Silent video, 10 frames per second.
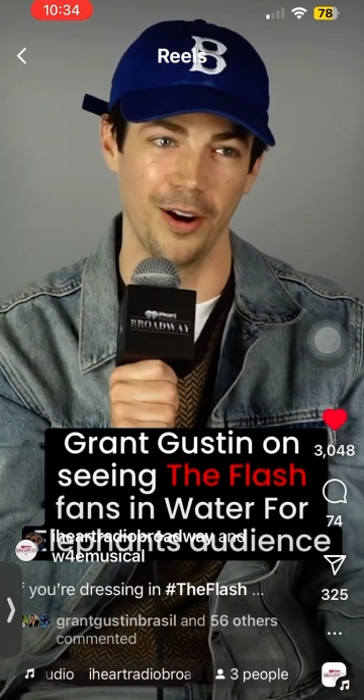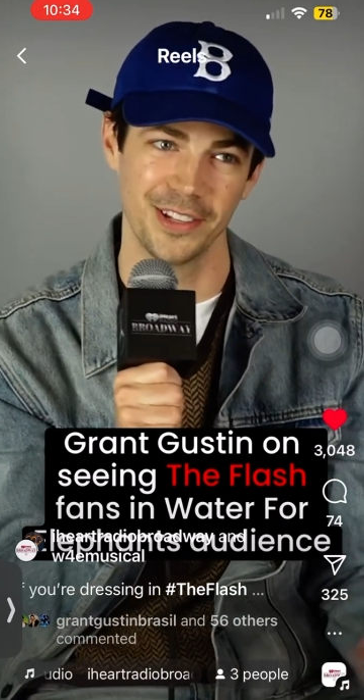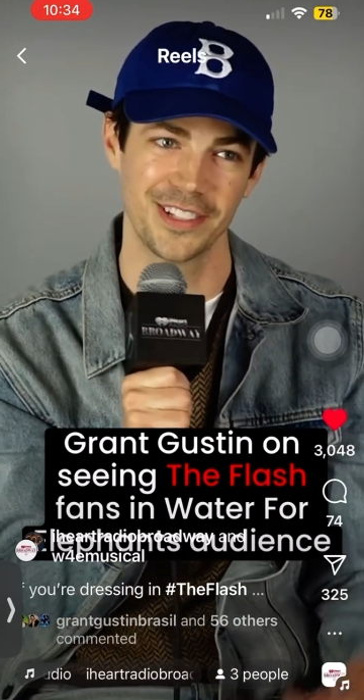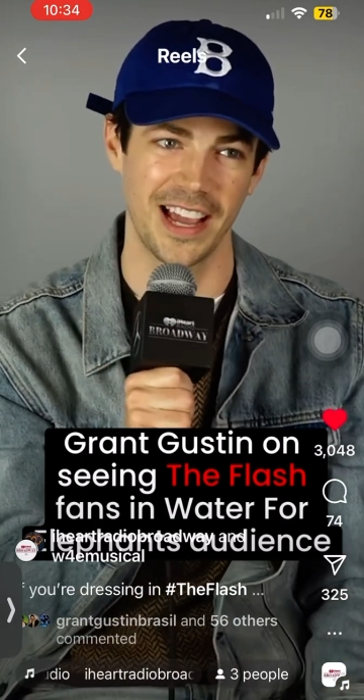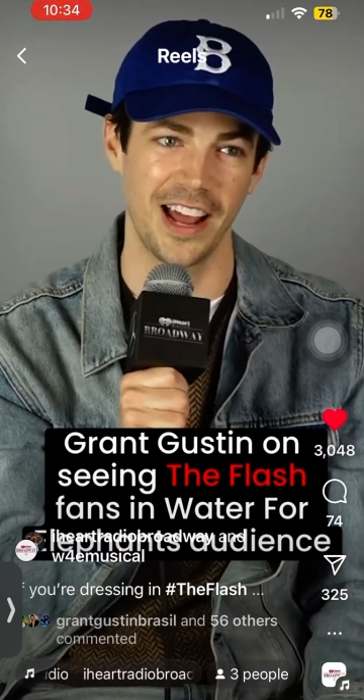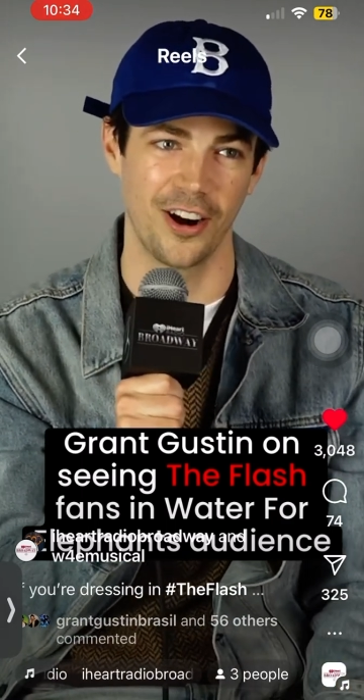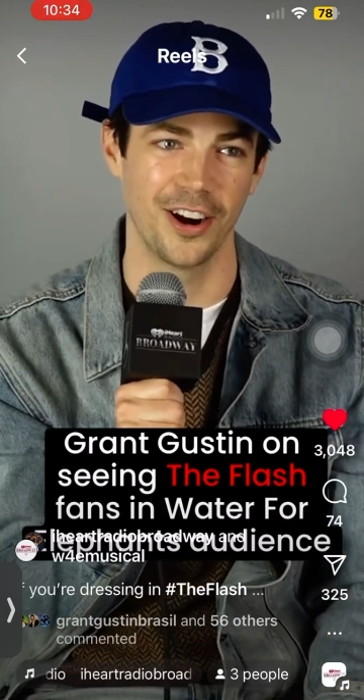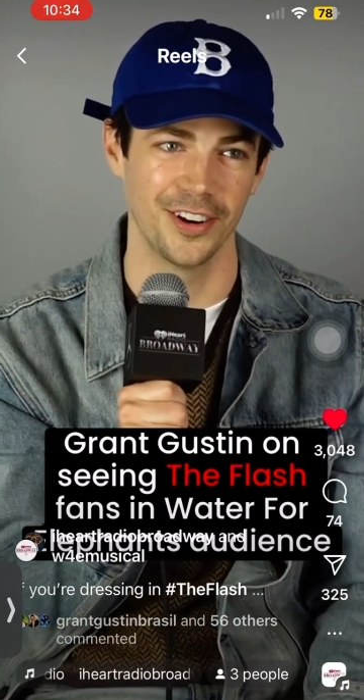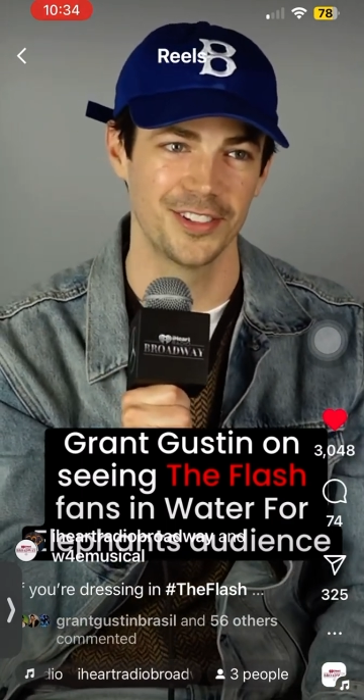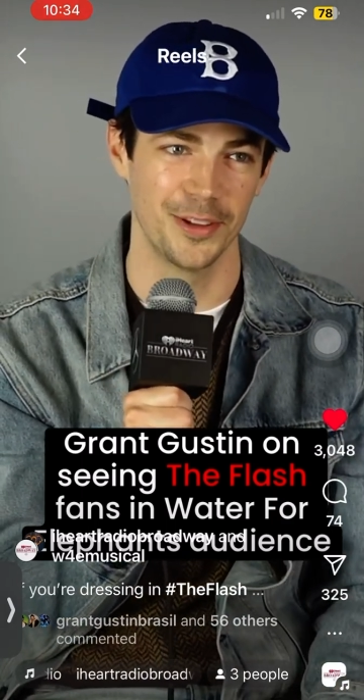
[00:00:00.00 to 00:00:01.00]
it's kind of
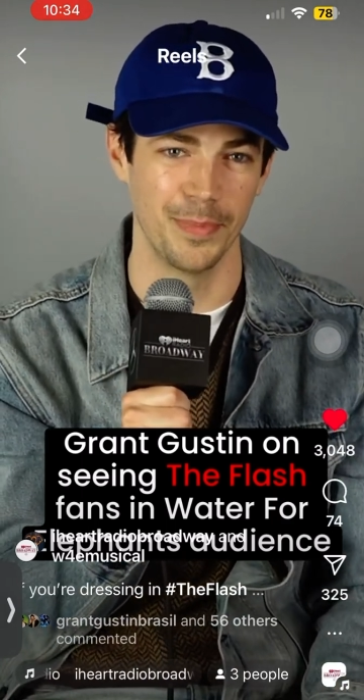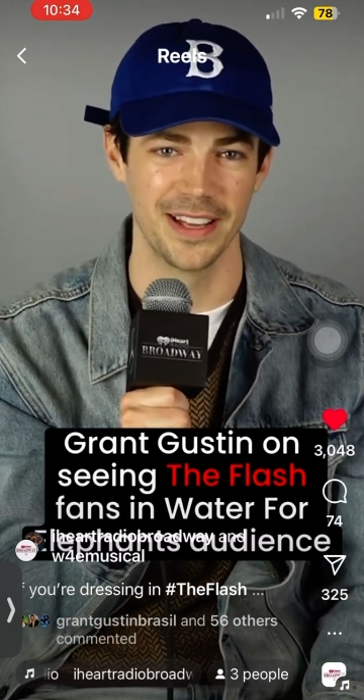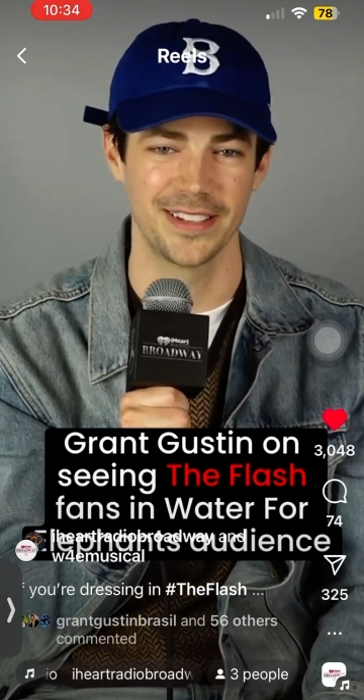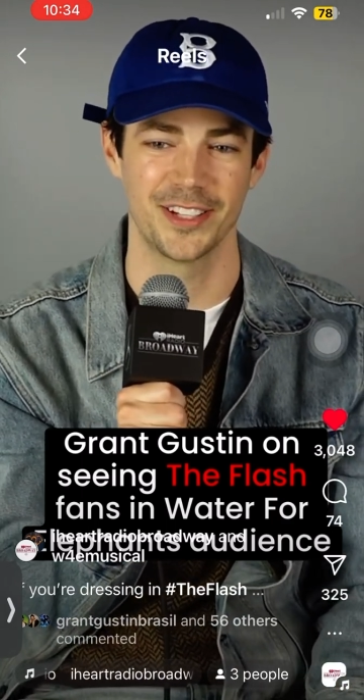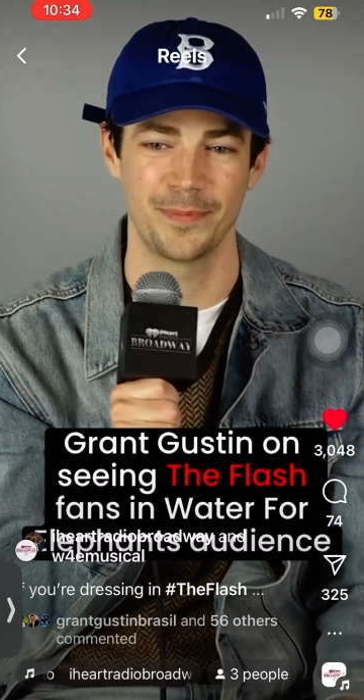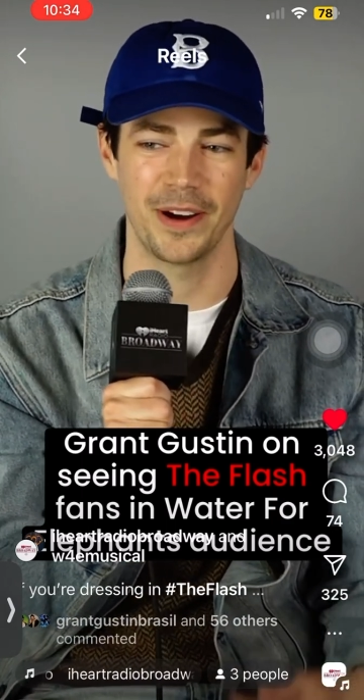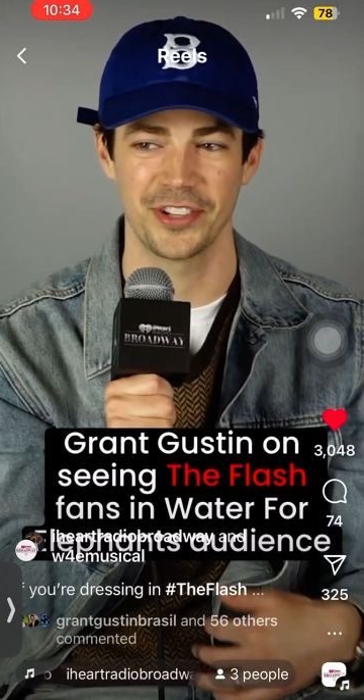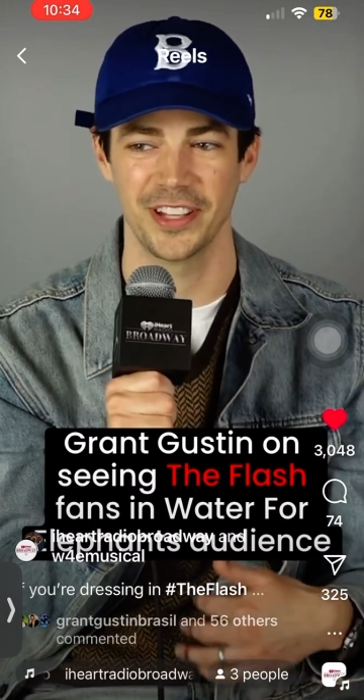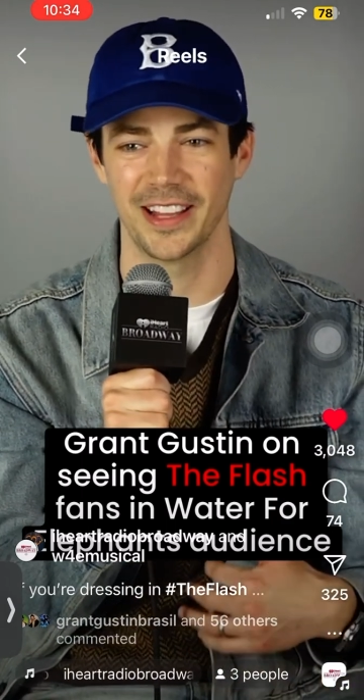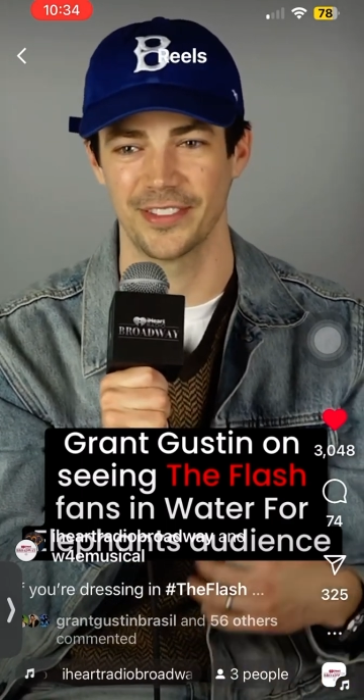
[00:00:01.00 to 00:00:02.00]
hard to miss,
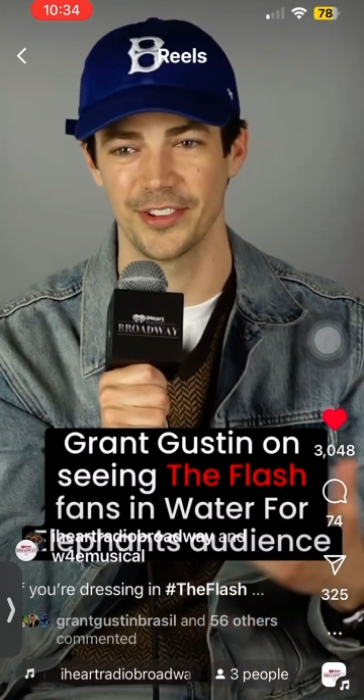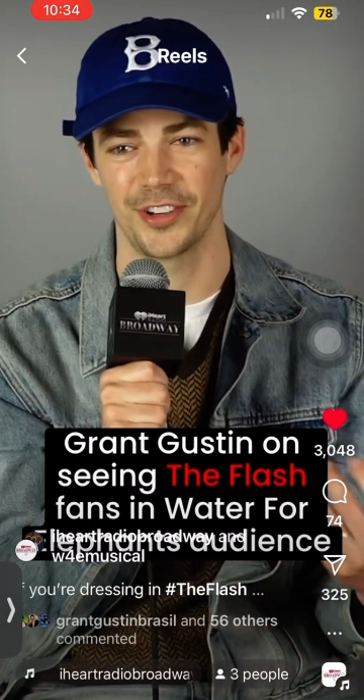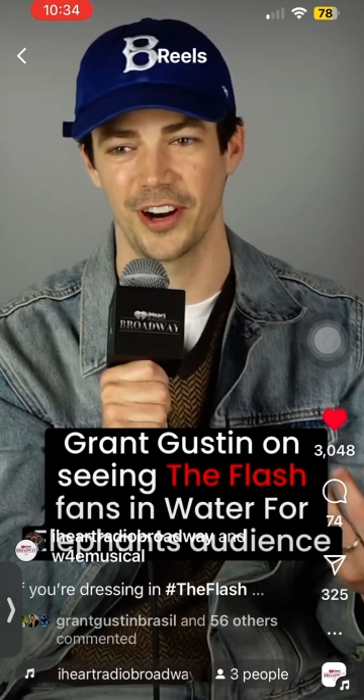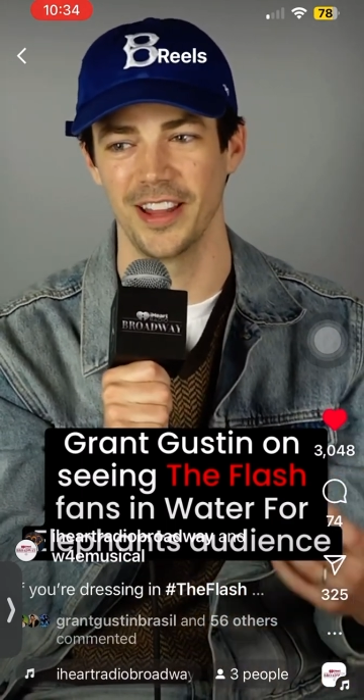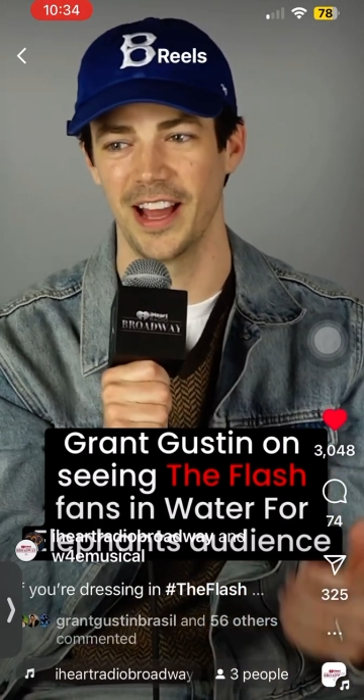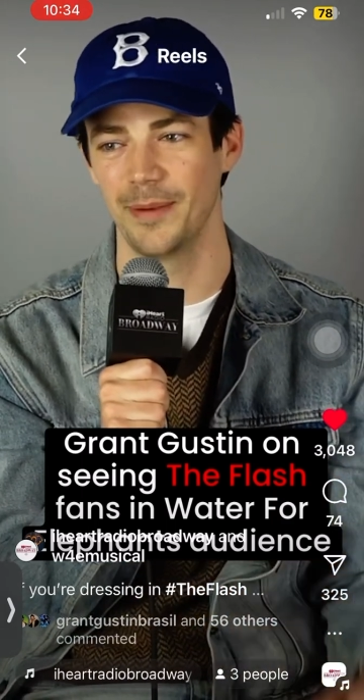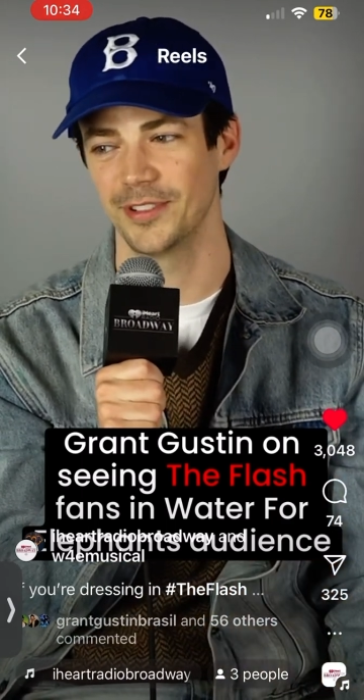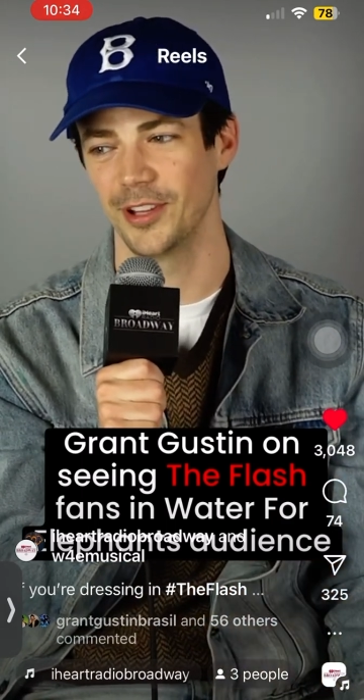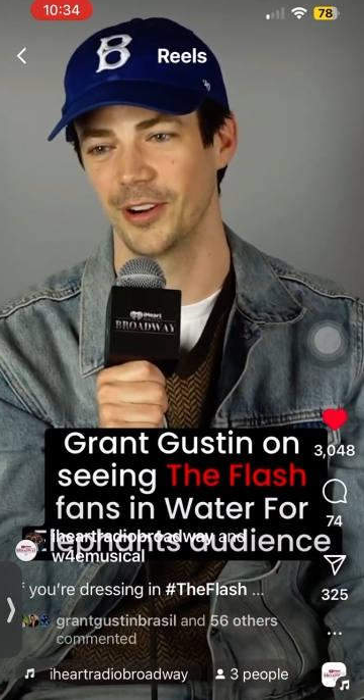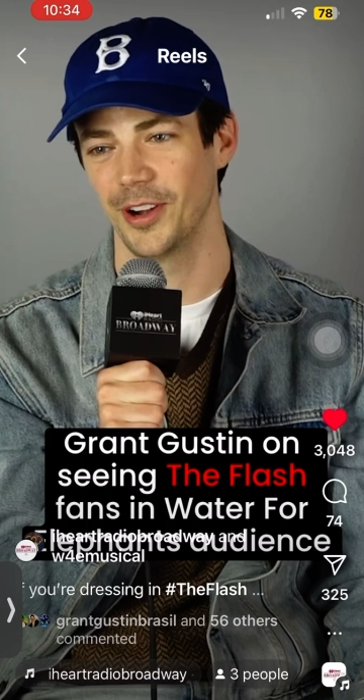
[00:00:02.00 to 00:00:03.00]
especially like the Star Labs
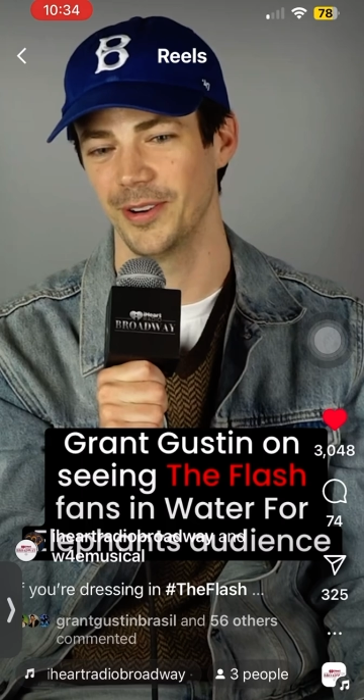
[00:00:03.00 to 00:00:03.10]
logo.